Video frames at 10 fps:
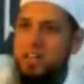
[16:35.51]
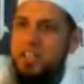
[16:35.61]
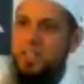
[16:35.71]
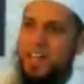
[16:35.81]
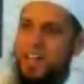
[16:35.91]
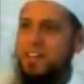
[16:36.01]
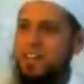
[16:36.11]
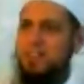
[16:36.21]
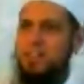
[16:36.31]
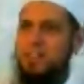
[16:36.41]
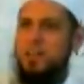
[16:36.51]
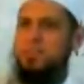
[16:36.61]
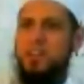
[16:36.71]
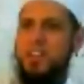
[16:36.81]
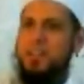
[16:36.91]
So that could
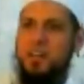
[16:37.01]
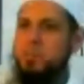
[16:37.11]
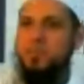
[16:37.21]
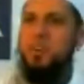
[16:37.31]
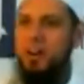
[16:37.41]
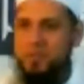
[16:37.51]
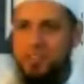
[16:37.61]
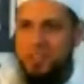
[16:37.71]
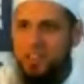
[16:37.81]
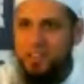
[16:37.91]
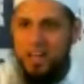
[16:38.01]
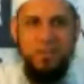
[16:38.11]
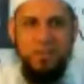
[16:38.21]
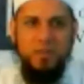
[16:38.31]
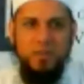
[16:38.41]
be that cup of coffee that you
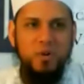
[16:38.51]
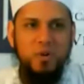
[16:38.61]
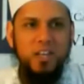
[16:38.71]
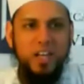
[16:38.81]
have every morning.